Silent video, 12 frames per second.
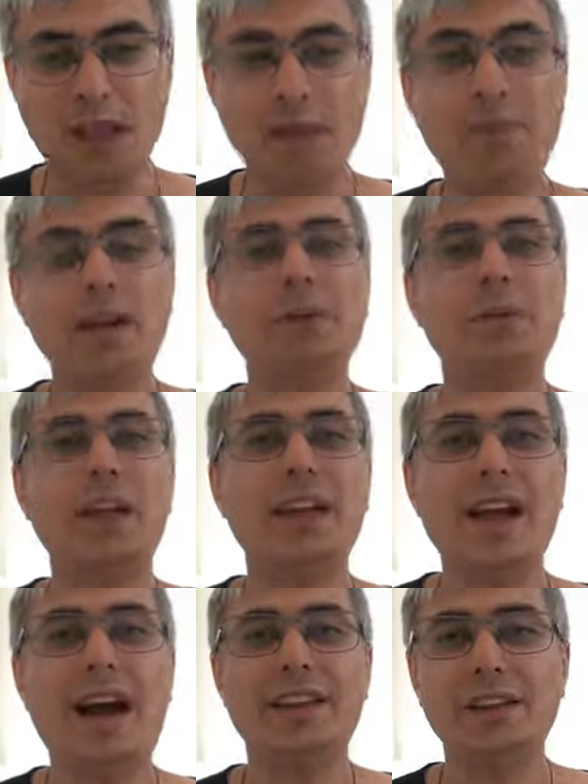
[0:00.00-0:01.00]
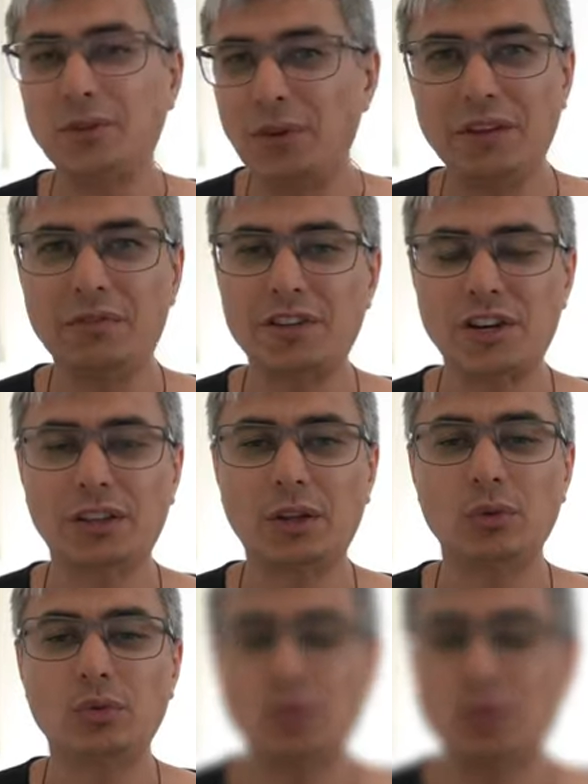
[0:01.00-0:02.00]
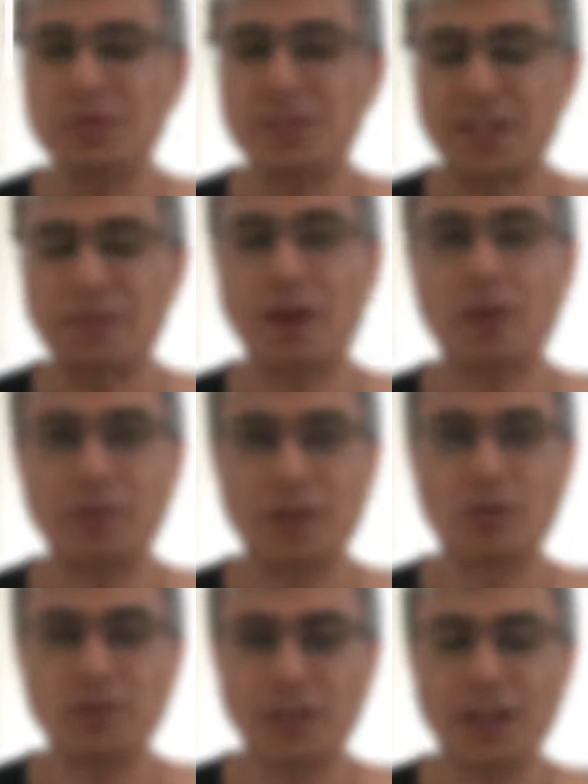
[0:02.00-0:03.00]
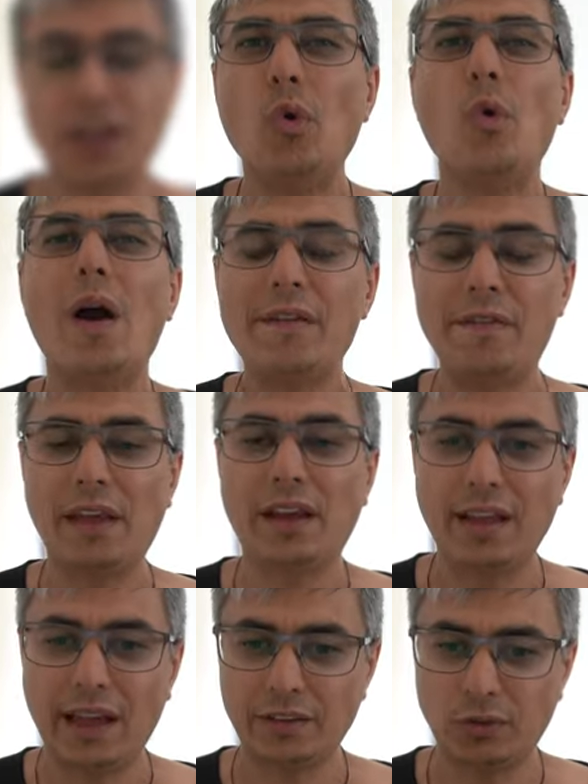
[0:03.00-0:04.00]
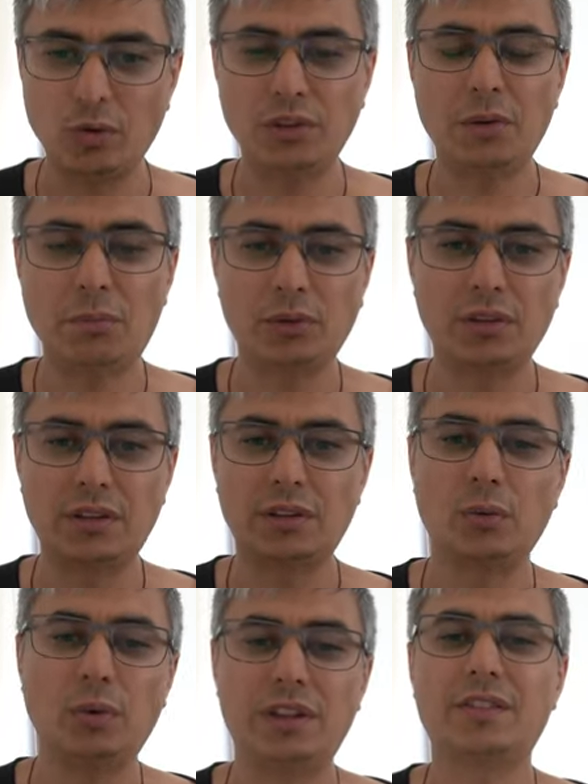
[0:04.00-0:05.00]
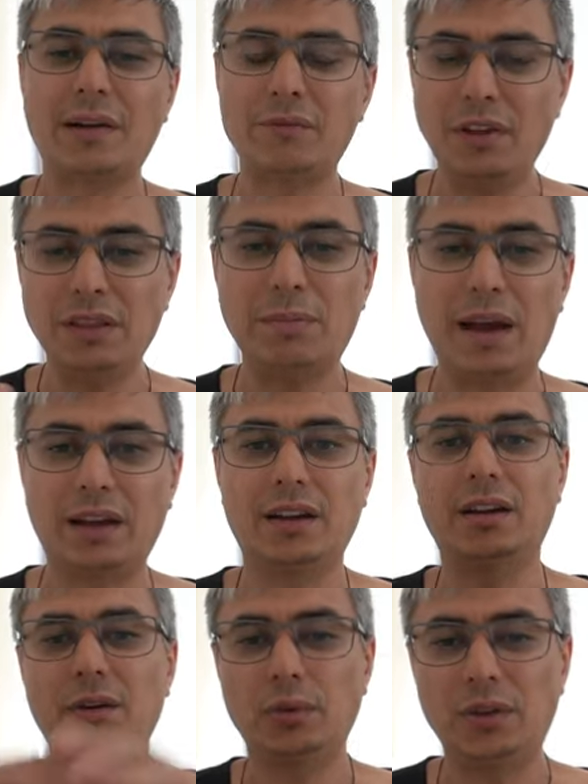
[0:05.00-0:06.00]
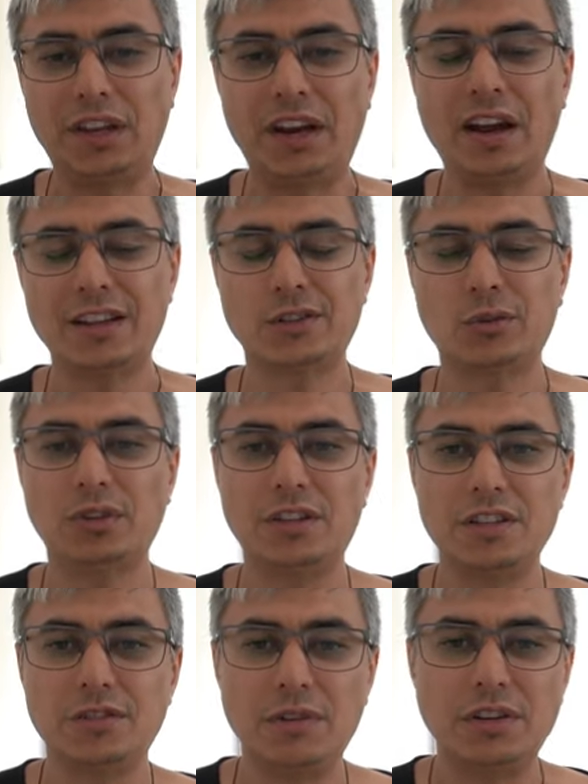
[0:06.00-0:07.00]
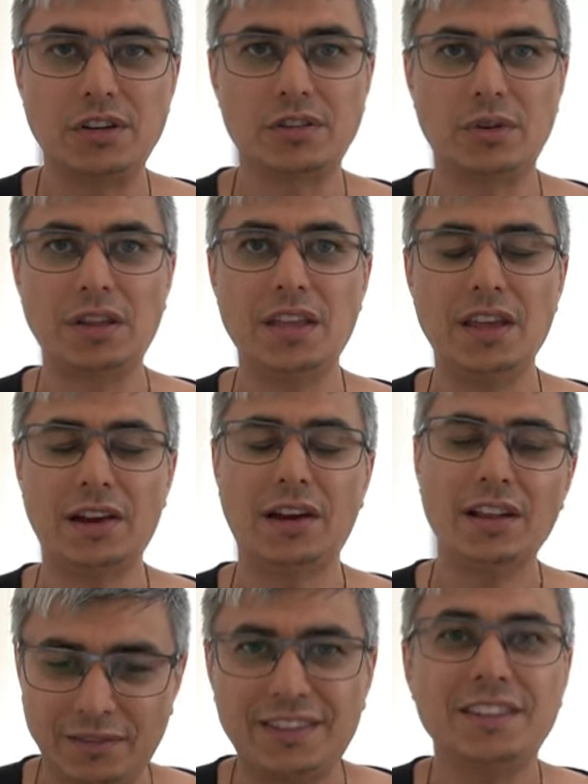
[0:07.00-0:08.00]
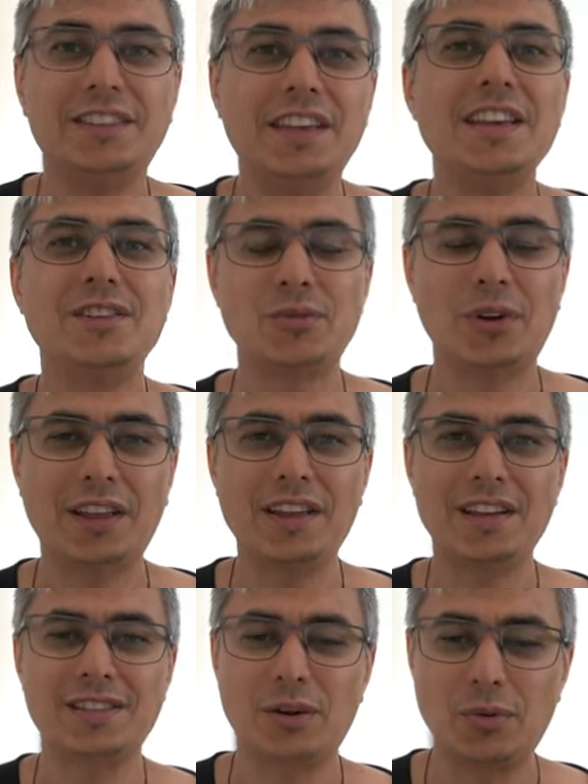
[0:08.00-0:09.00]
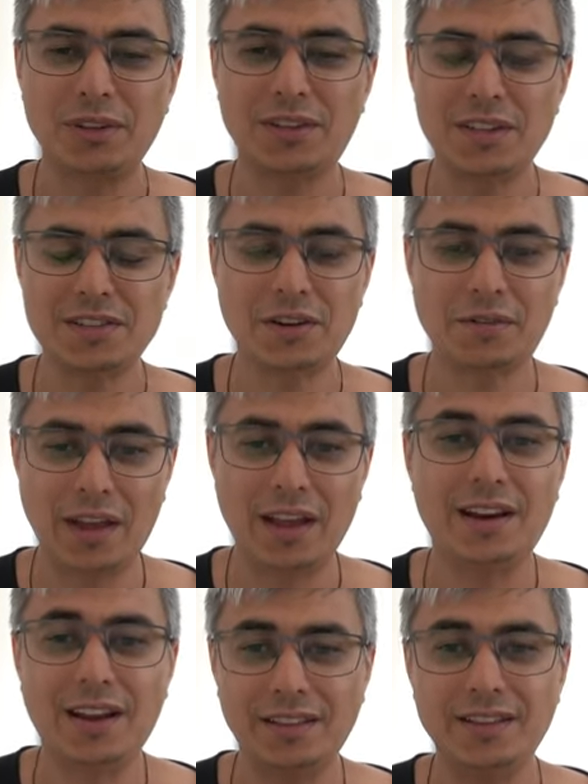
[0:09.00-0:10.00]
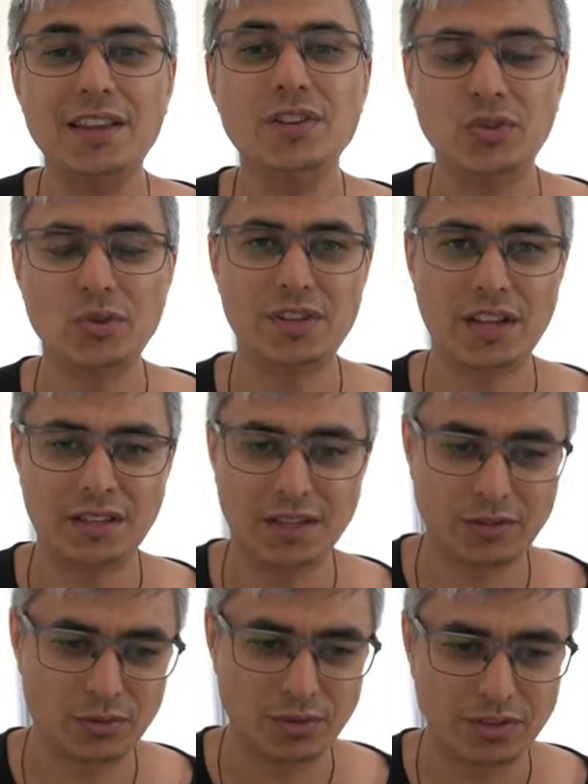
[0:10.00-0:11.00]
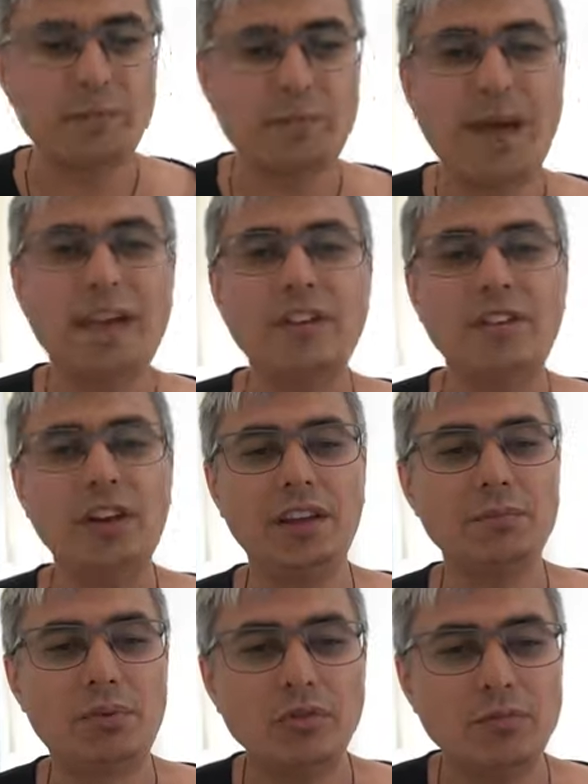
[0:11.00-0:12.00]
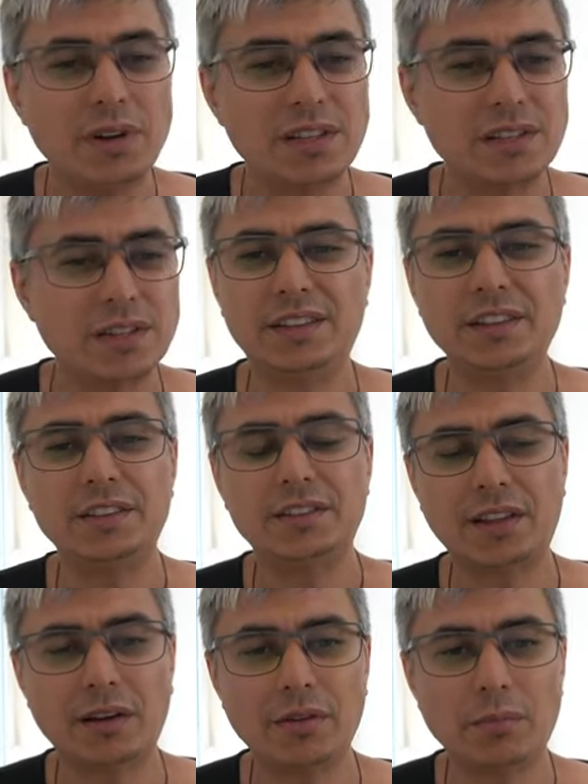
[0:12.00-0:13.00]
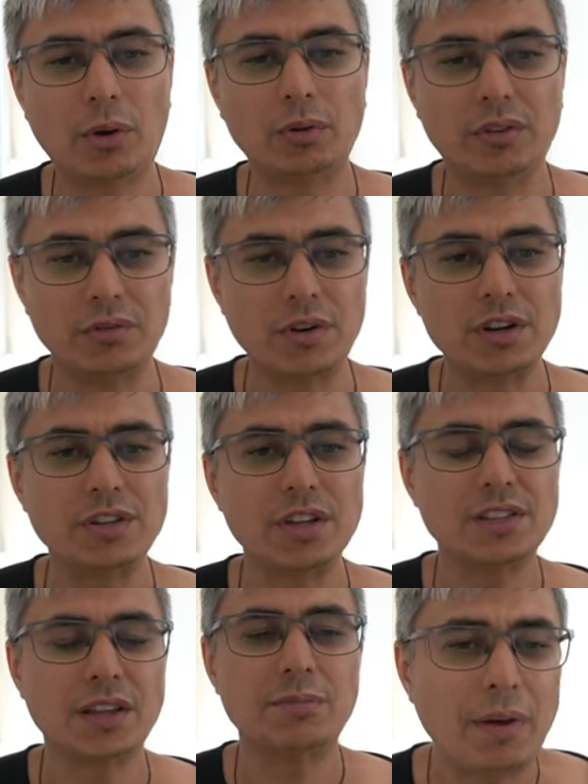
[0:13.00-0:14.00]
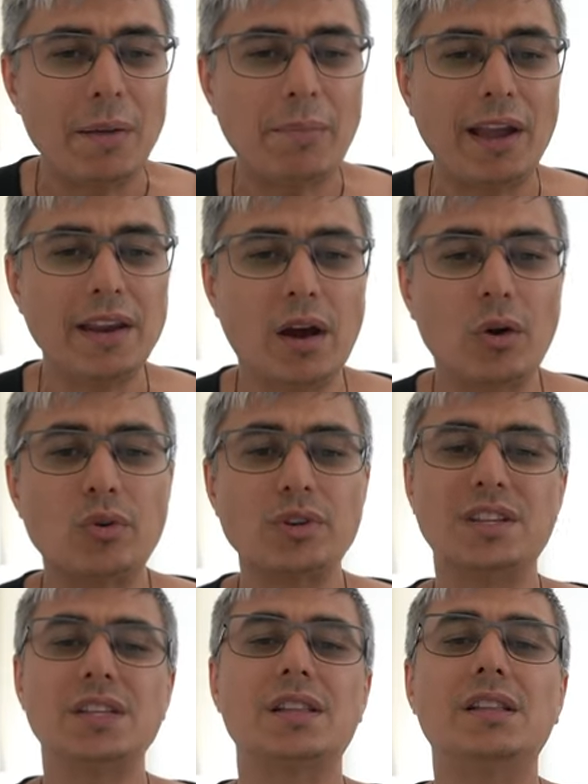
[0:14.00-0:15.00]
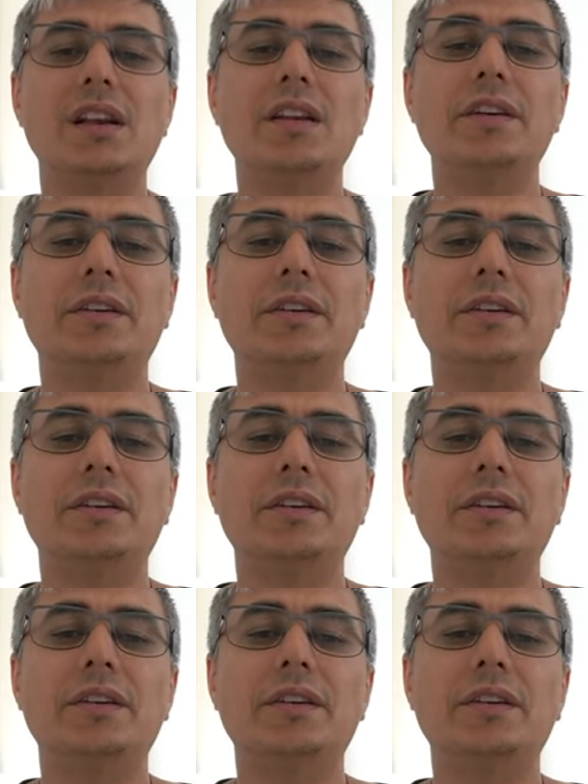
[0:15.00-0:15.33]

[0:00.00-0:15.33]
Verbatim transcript: And by the way, I need to give a shout out to Stefano Verugi, who I think has contributed with some feedback with regards to these features right here, since he is working as a quantity surveyor and he's using these tools. Packaging improvements, this is stuff about the versions and PyPI now consistently